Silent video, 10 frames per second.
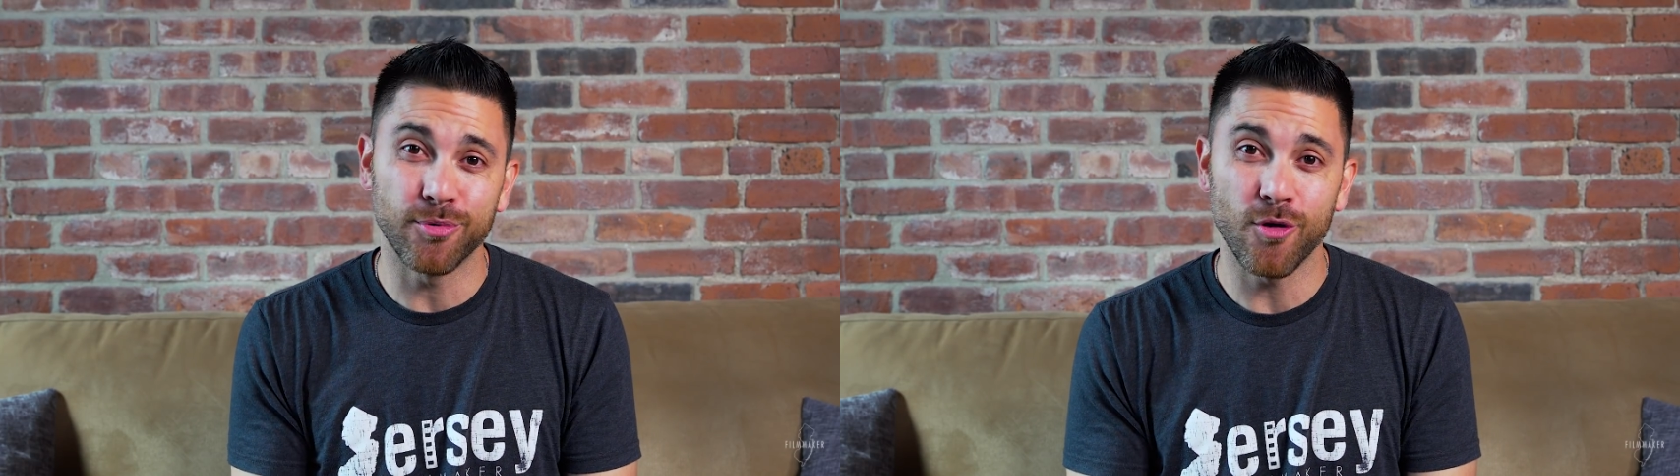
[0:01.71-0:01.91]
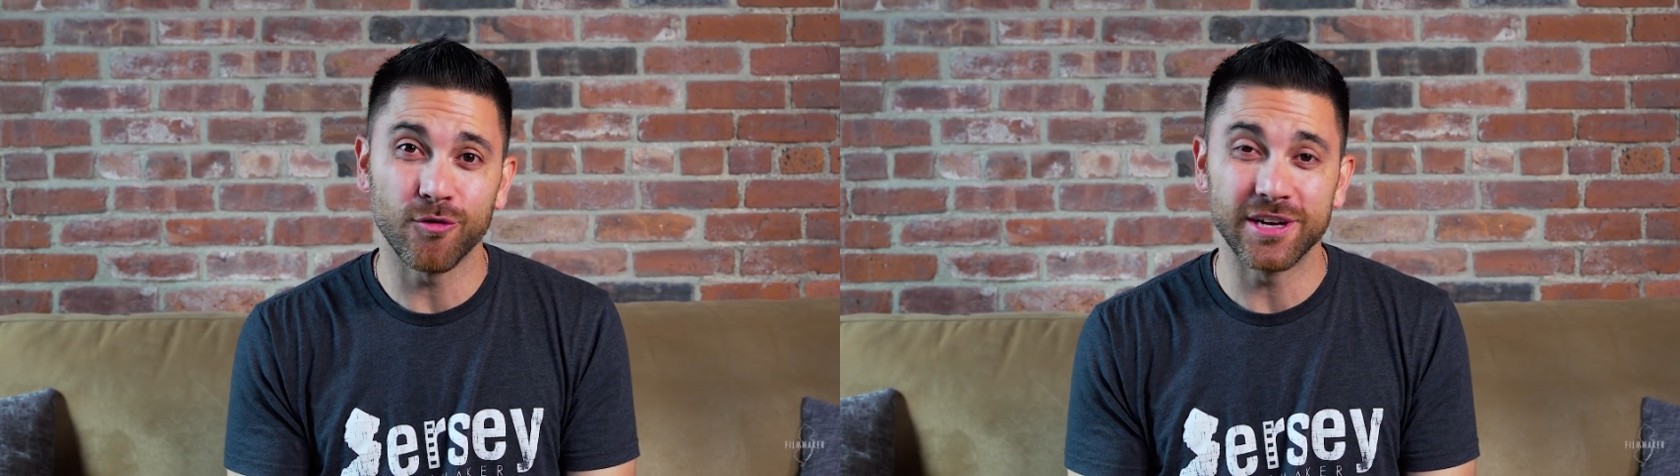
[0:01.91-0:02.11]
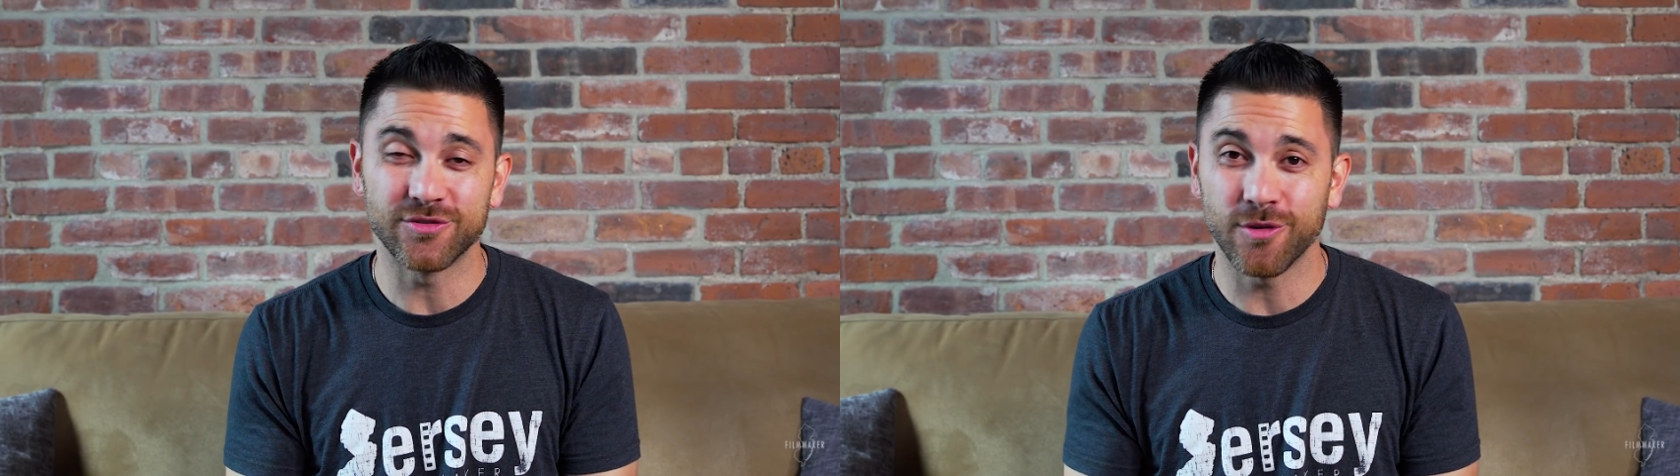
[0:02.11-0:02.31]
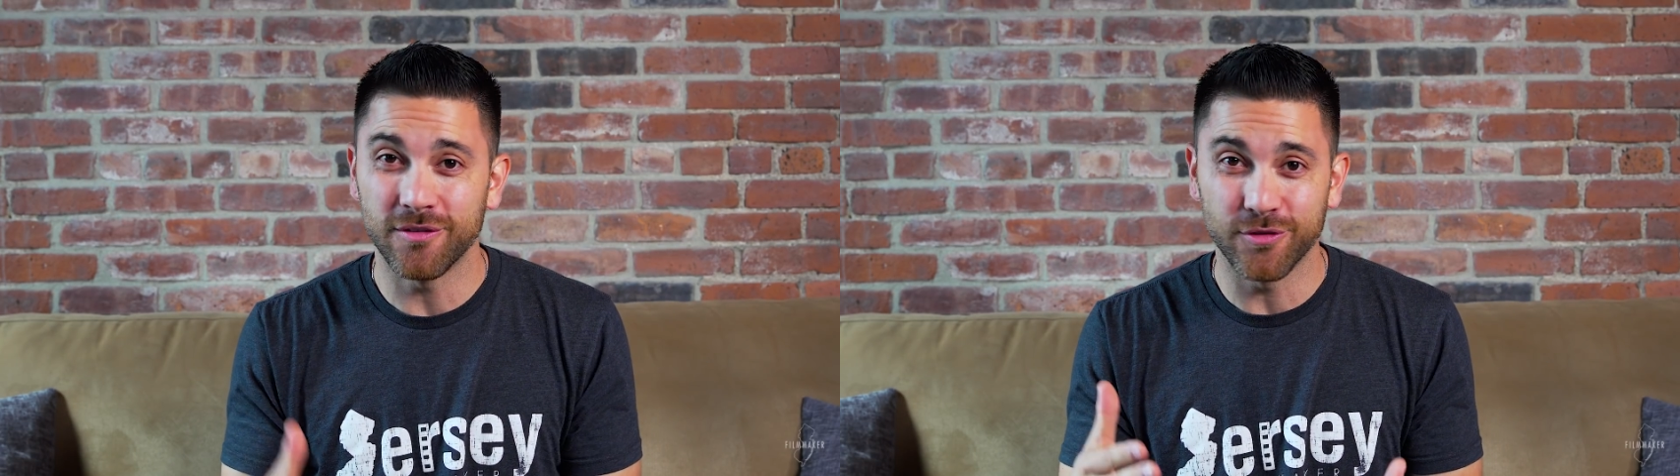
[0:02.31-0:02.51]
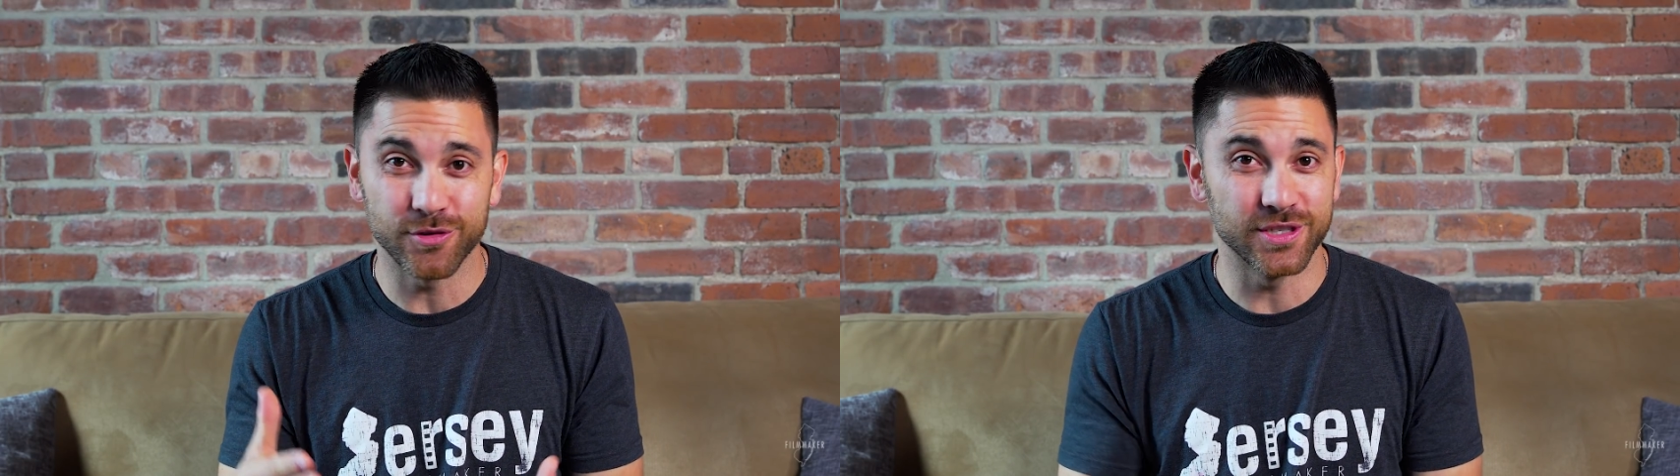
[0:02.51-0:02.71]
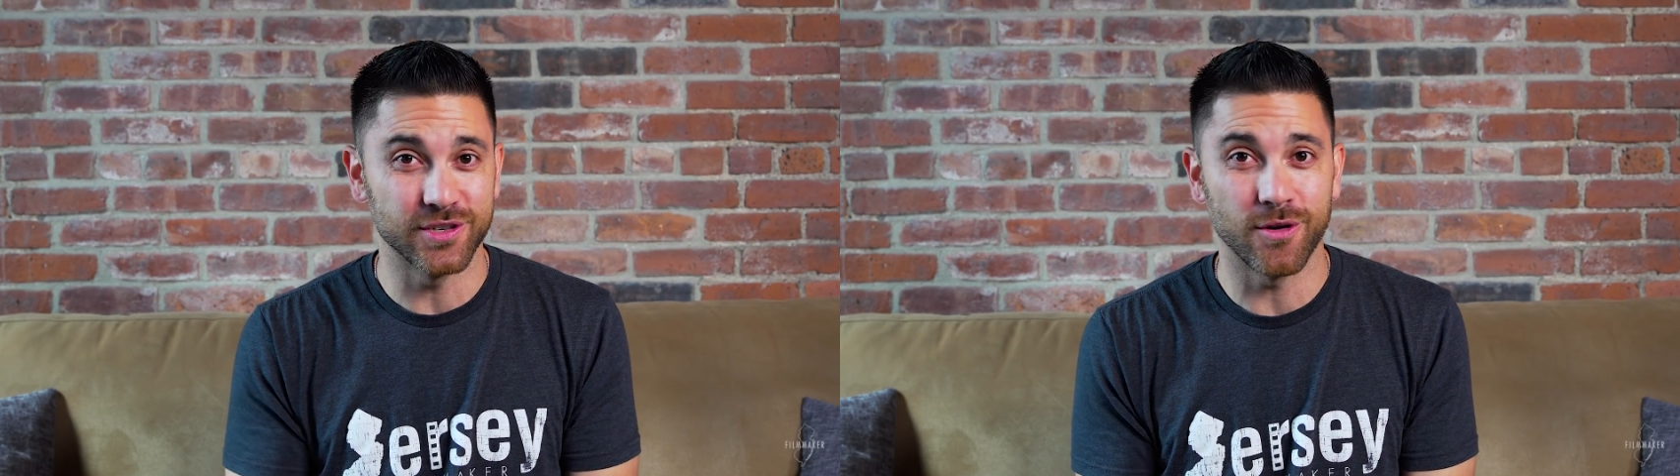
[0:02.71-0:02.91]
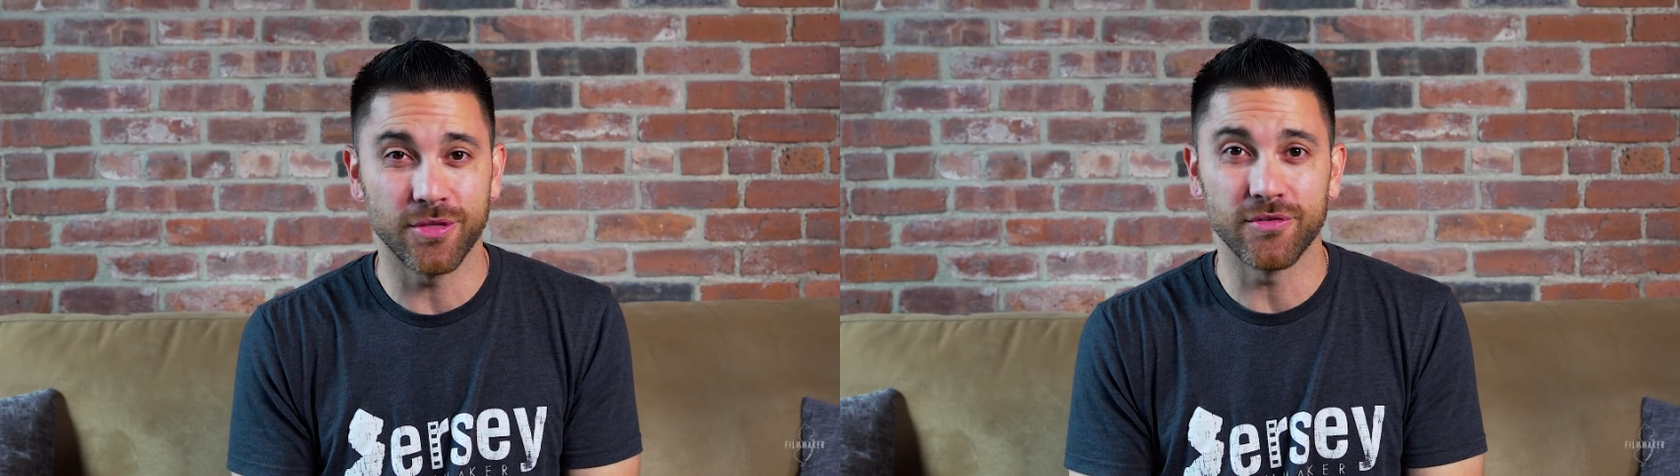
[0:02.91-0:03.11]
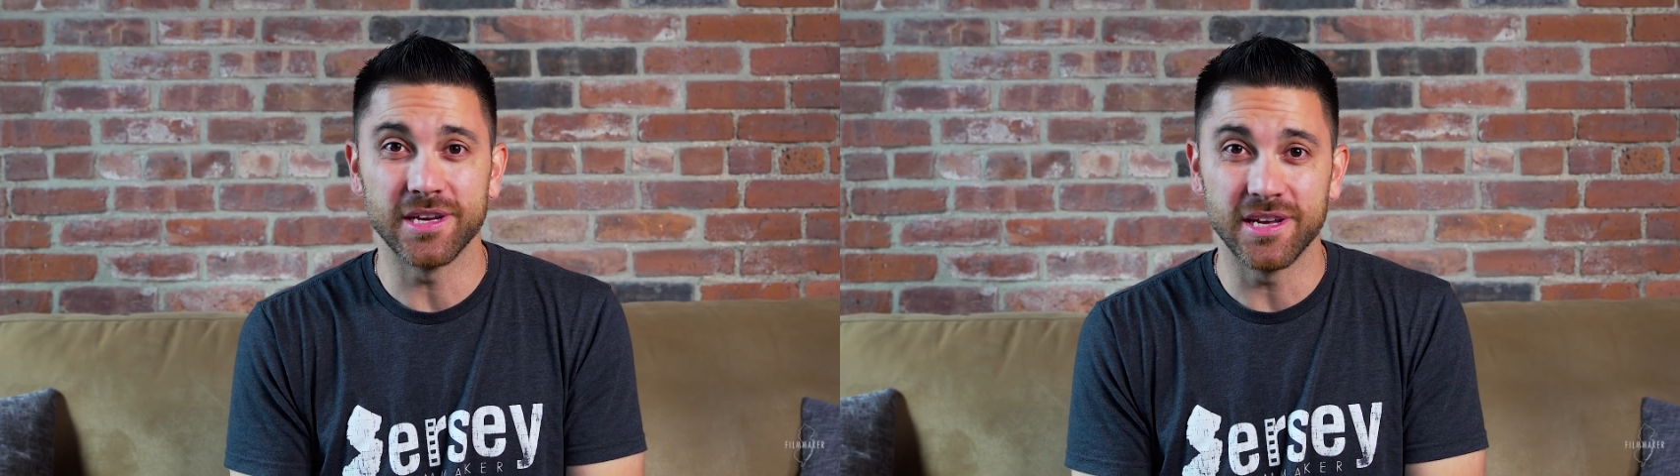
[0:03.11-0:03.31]
ProRes RAW versus
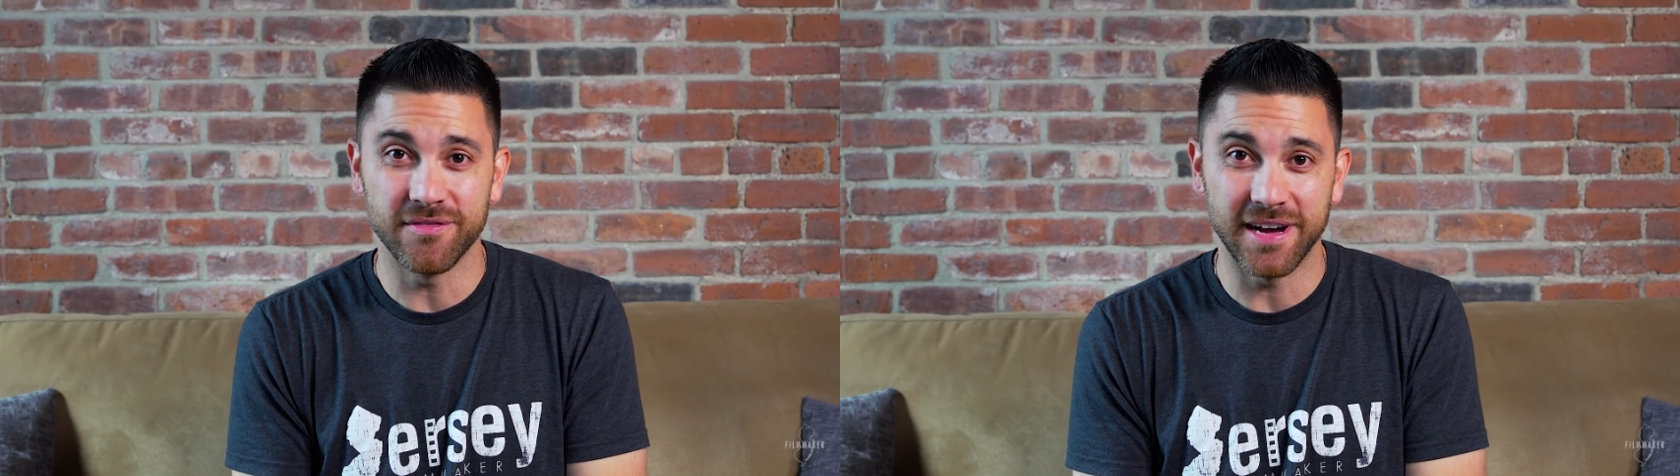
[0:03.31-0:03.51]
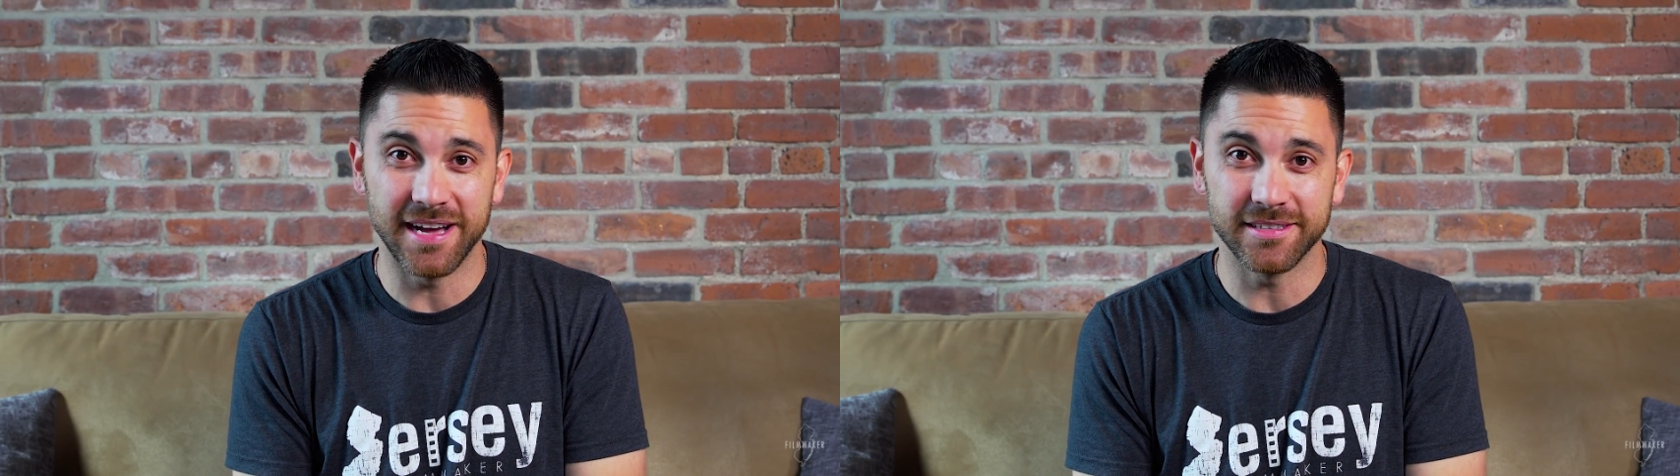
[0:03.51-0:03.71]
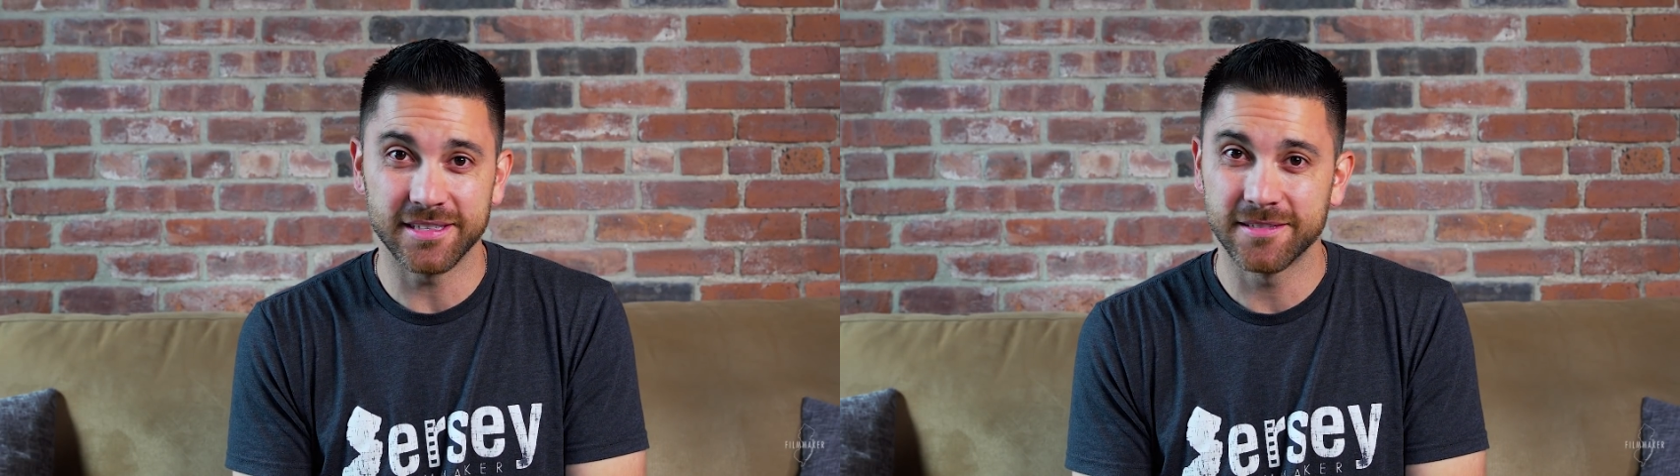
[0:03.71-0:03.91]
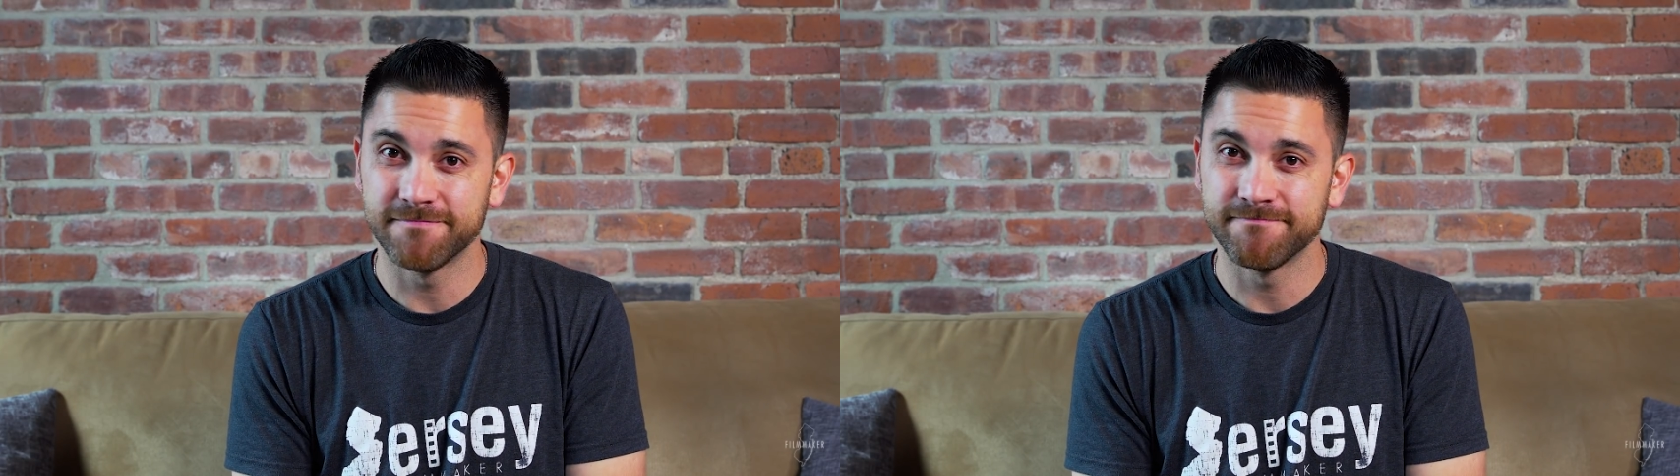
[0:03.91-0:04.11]
R3D files,